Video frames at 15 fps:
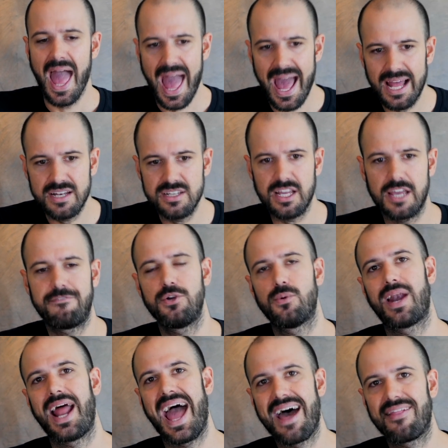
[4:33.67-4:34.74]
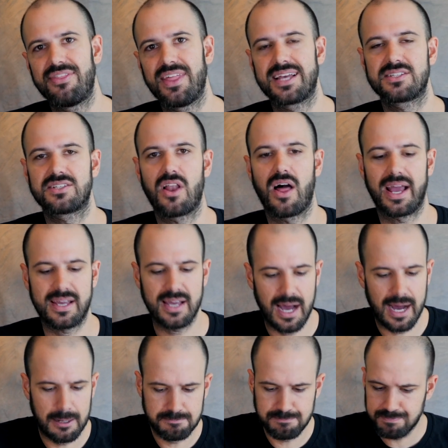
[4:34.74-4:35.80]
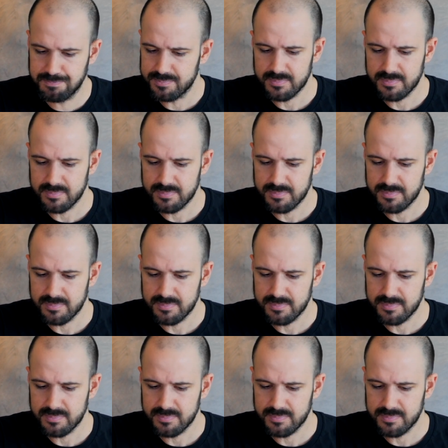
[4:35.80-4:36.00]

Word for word: And if you wanna add things like um,